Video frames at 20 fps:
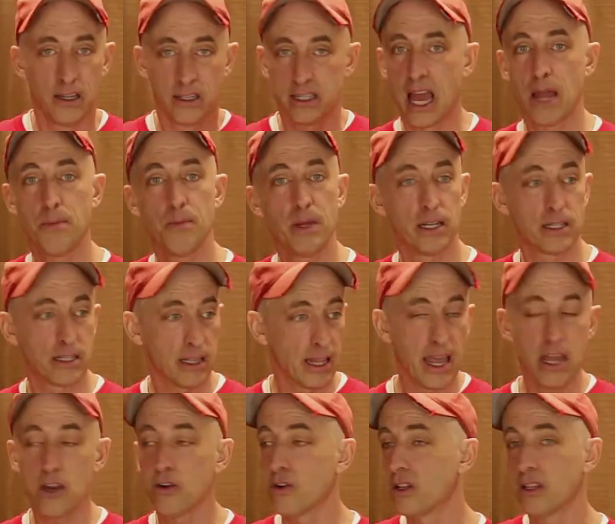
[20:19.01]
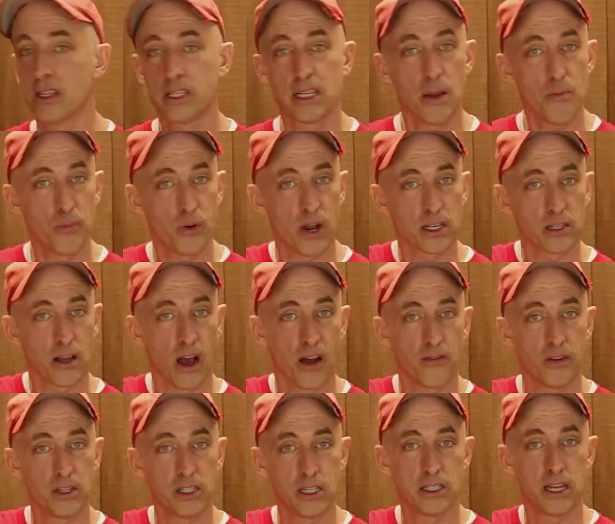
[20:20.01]
10 minutes later in the same press
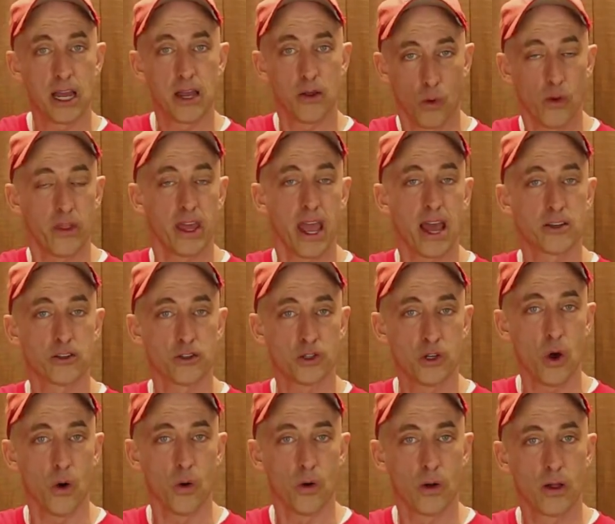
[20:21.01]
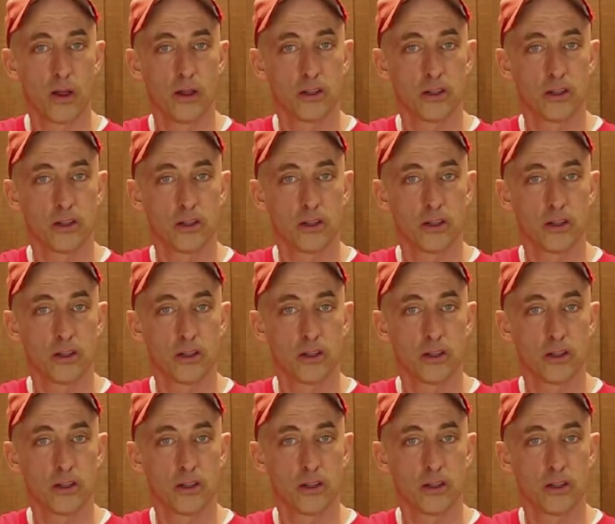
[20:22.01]
conference, he'd say, well, the answer is no.